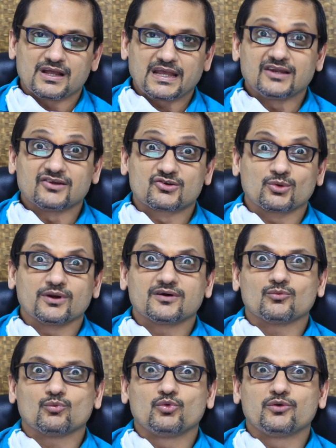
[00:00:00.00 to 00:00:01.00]

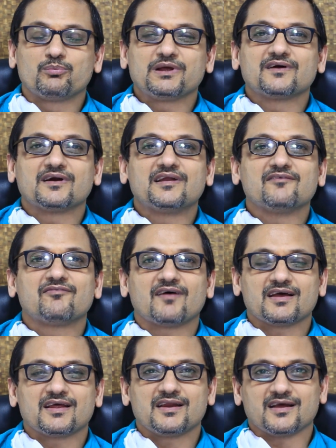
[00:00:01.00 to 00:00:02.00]
Insulin would be the
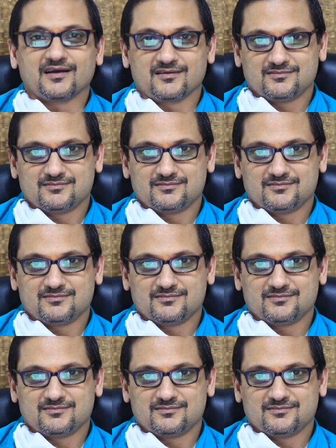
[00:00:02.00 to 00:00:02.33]
defining